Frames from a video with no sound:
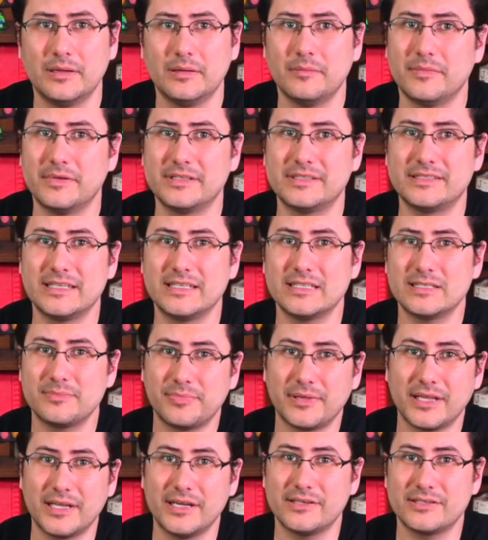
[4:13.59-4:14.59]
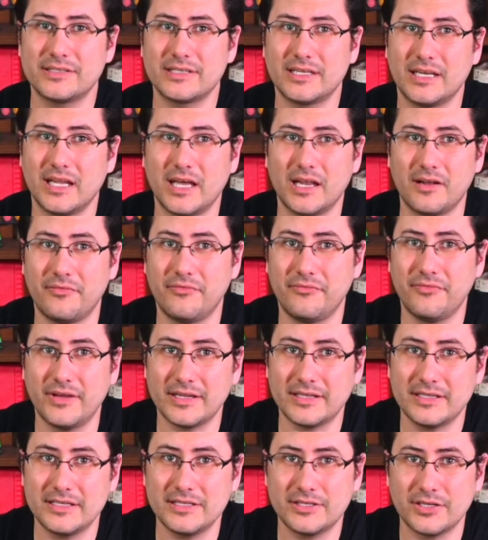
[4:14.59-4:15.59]
but since players cannot
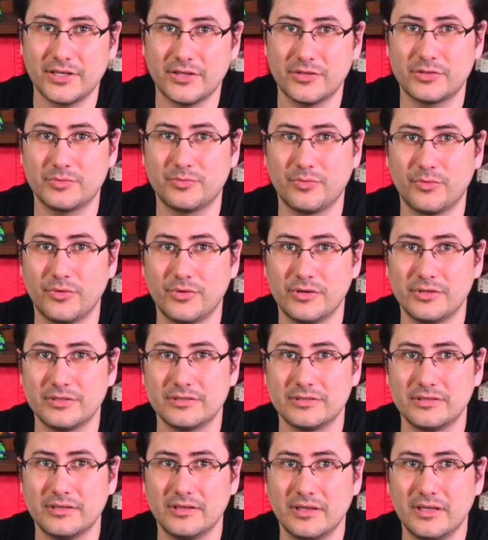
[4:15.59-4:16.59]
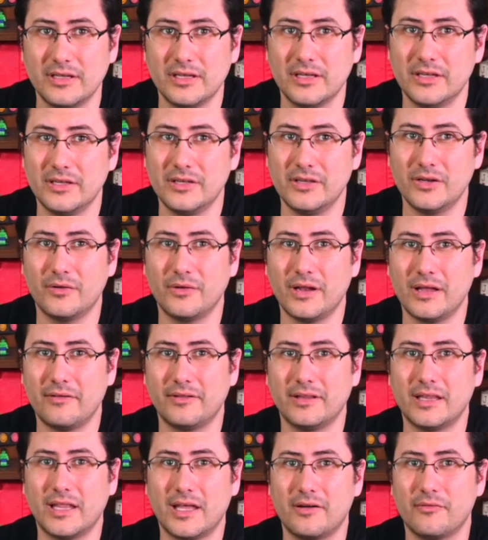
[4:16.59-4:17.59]
affect each other's boards, you don't have
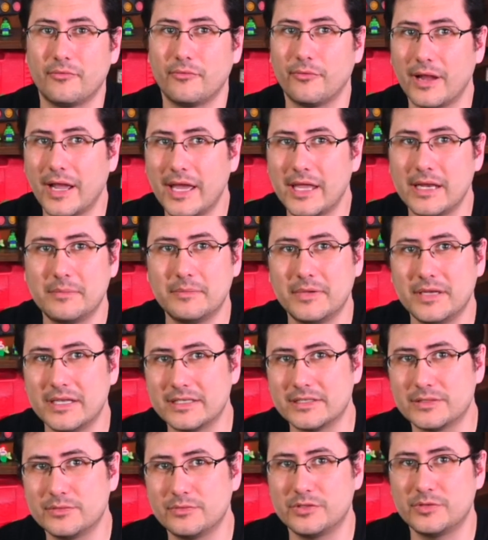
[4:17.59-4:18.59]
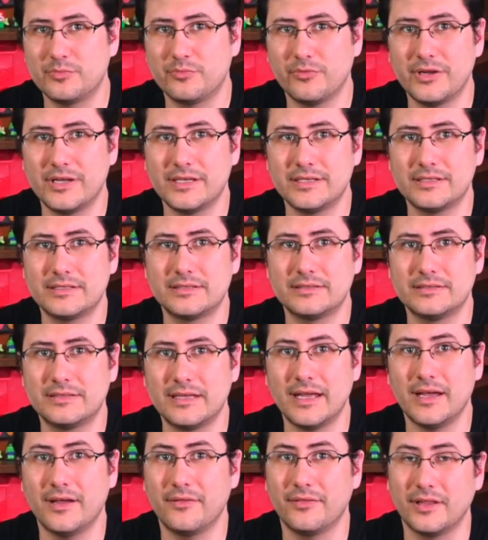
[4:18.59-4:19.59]
a lot of randomness, which brings
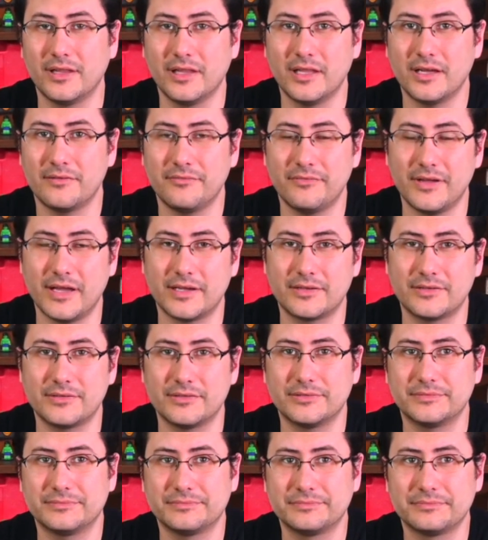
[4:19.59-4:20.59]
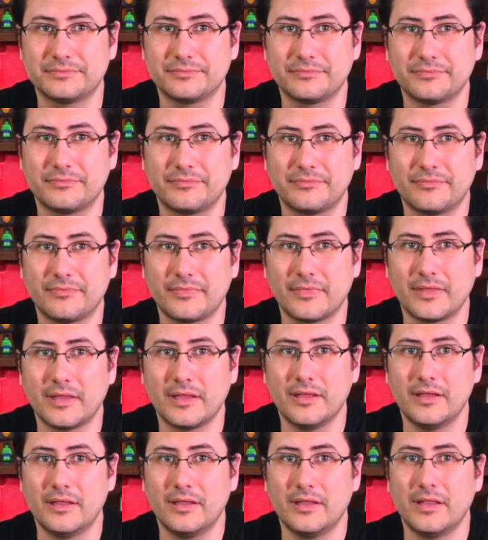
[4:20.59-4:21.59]
down the luck factor.
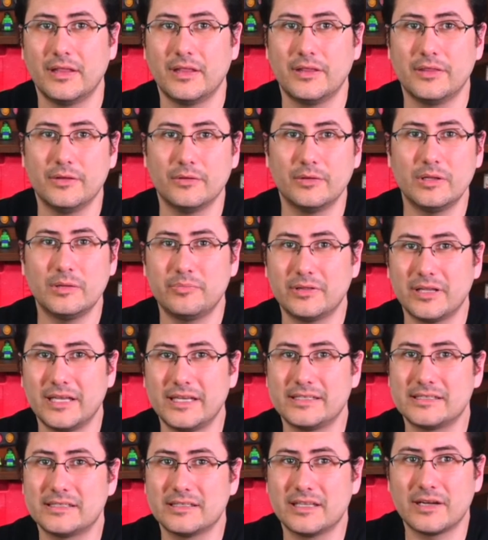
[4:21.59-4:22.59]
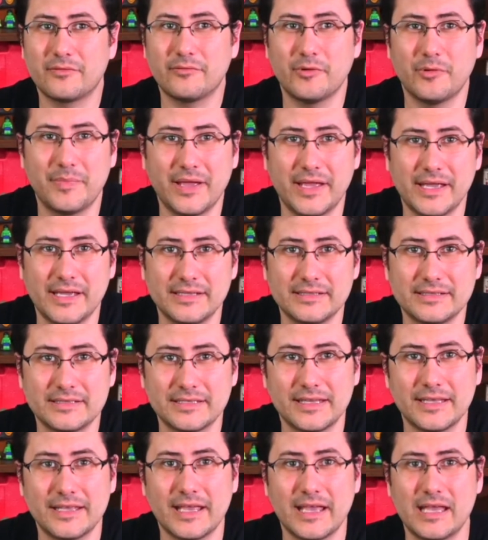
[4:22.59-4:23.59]
The only place luck remains
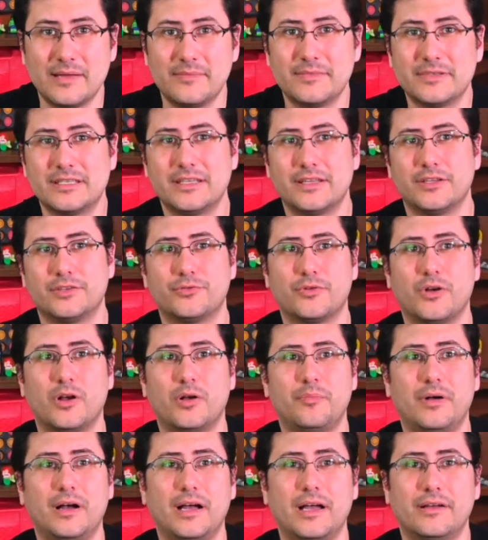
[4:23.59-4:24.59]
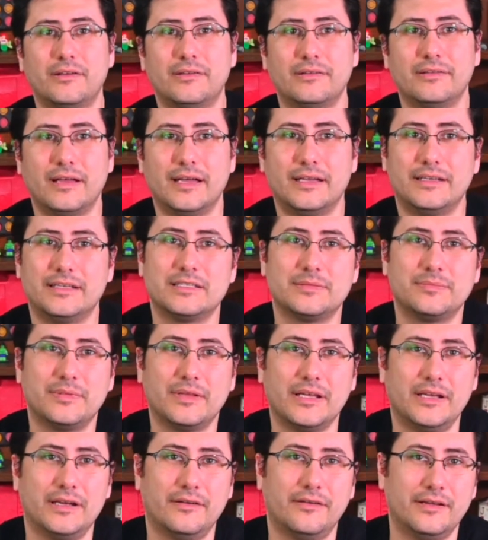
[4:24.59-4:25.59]
in the game is in the draw pile and
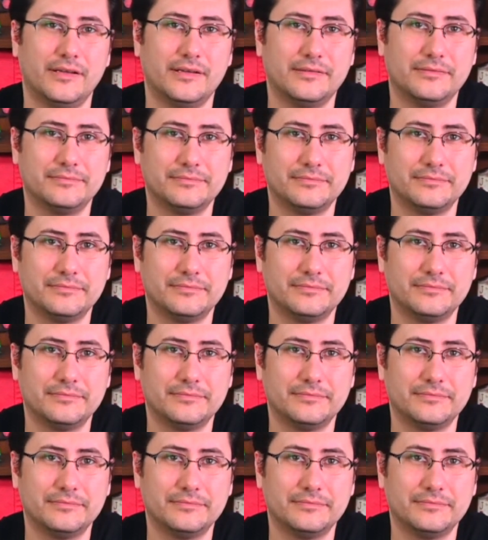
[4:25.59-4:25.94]
display area.